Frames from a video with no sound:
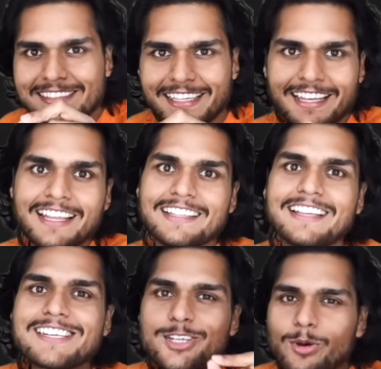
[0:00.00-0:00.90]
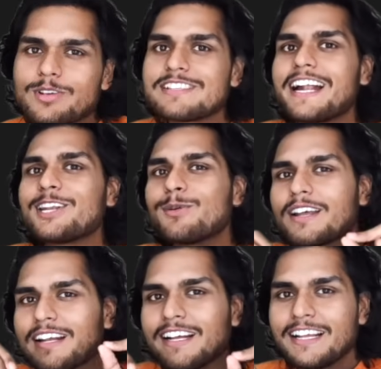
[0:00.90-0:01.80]
thing. This shows that
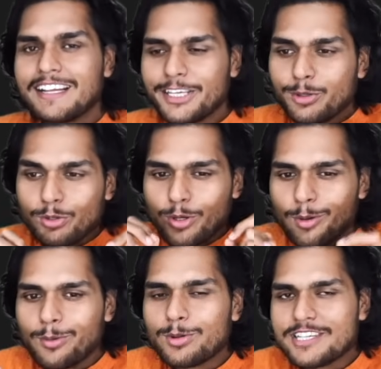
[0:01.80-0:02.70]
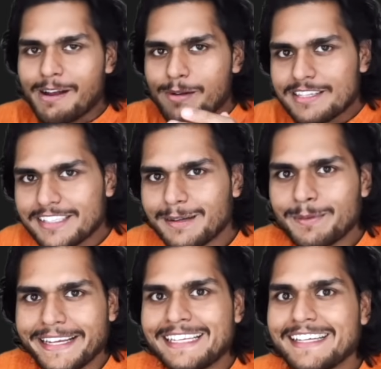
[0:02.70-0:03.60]
you know
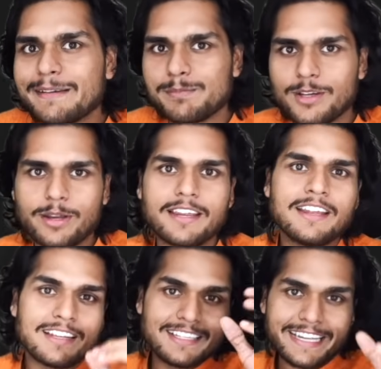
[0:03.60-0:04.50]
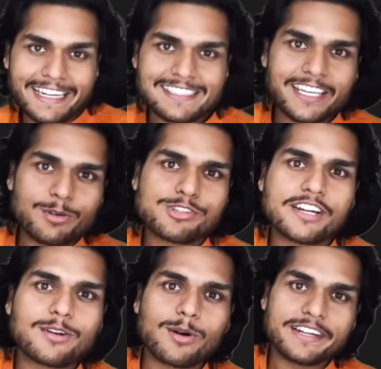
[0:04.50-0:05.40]
JavaScript in depth. Okay, the
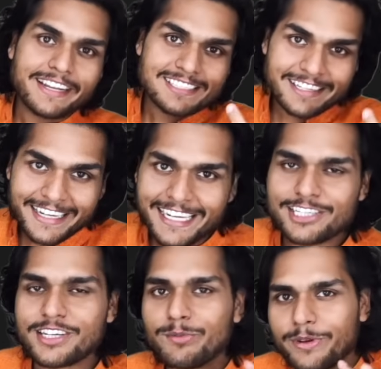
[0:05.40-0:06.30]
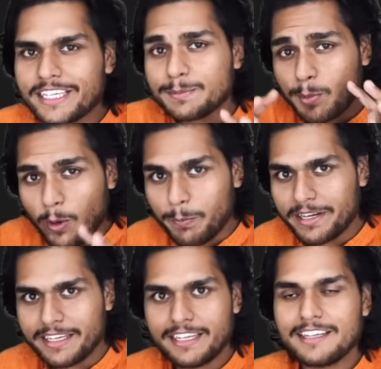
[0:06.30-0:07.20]
execution context creation phase
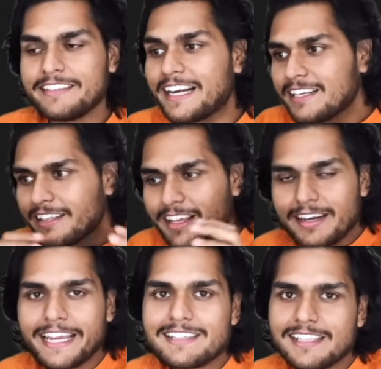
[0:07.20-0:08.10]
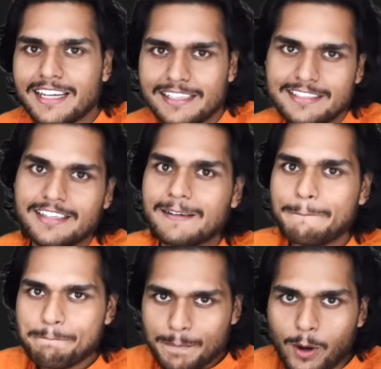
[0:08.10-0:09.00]
properly. That there lies the answer.
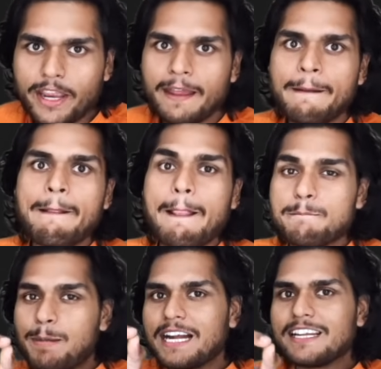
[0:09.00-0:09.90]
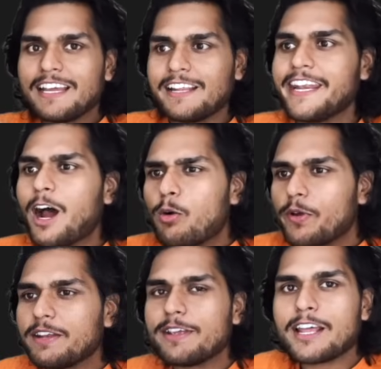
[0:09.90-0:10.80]
Okay, but now
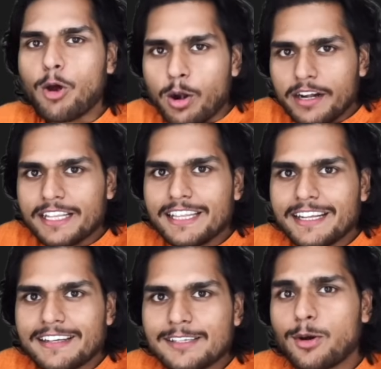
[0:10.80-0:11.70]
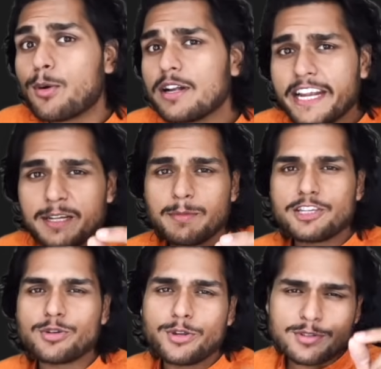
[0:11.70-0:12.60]
when we are already there in code, let me
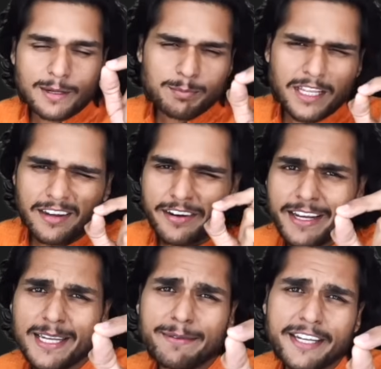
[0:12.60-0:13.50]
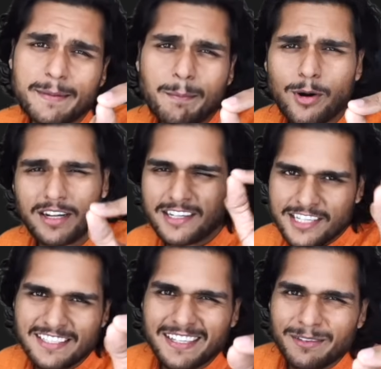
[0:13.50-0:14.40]
show you something really very important.
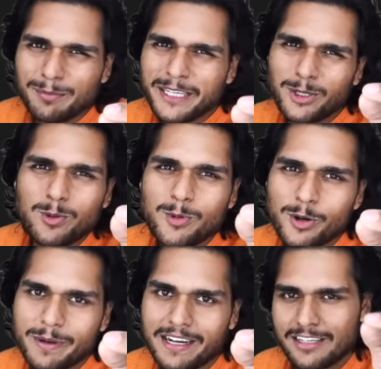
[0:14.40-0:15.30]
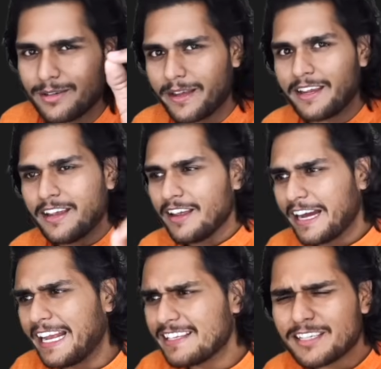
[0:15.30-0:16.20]
Just give me 2 more minutes. Okay,
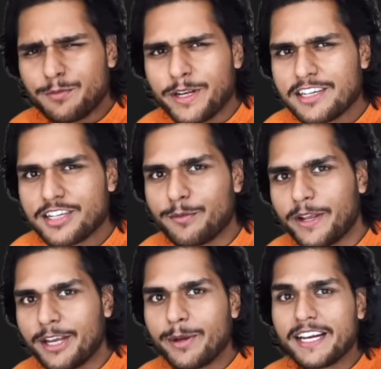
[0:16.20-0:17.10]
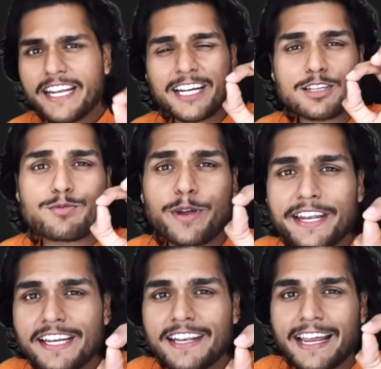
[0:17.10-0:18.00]
I'll just finish it very quickly. It is
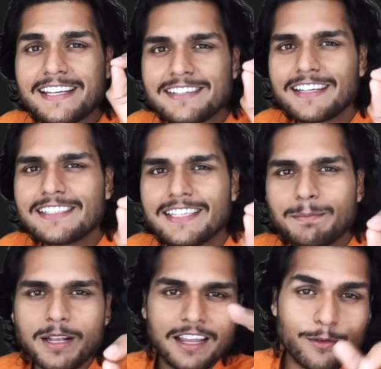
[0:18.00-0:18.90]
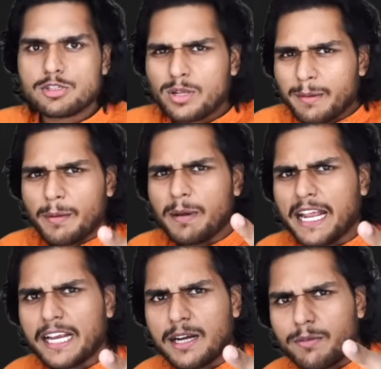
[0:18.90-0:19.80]
very nice concept. So remember,
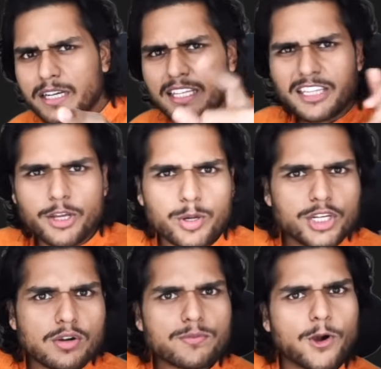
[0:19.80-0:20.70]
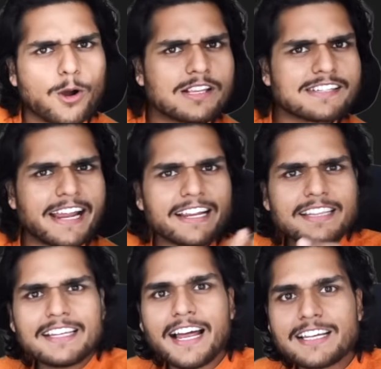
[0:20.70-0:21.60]
I covered the theory of call stack in
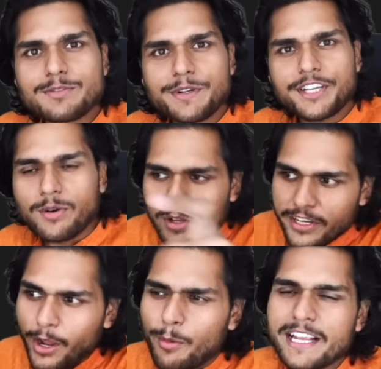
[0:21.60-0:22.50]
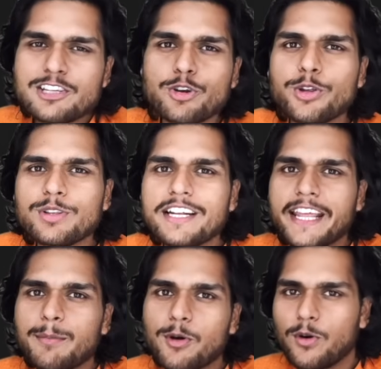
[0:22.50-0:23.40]
the last video. Now I'll show you the
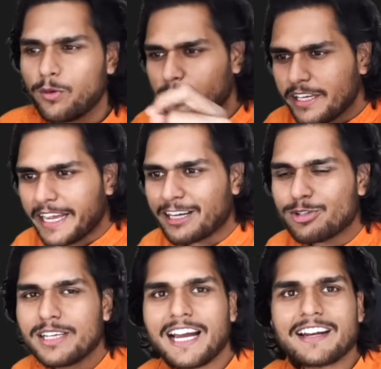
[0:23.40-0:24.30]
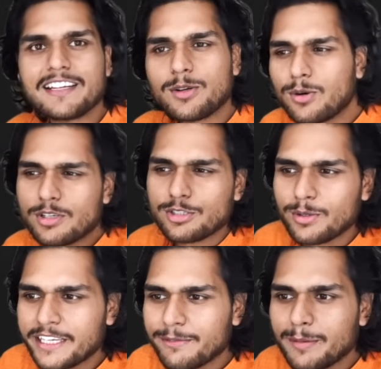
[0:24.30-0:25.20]
demo. We actually are in code, so
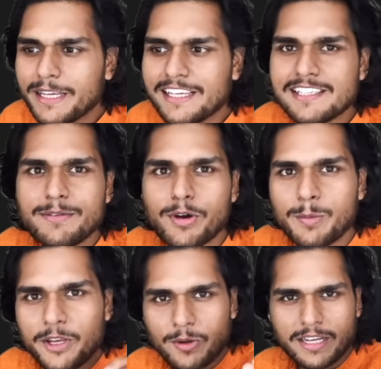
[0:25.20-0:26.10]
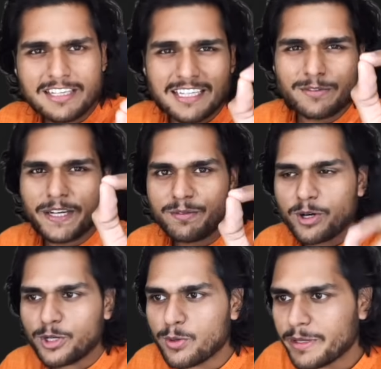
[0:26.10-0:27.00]
it will be easy for me. Okay, just wait
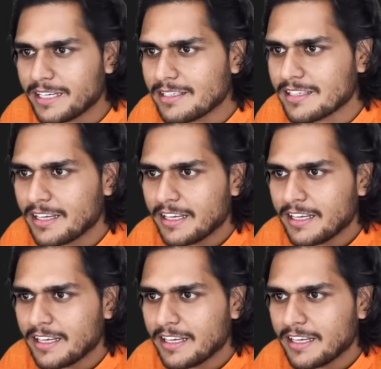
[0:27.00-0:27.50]
for 2 minutes.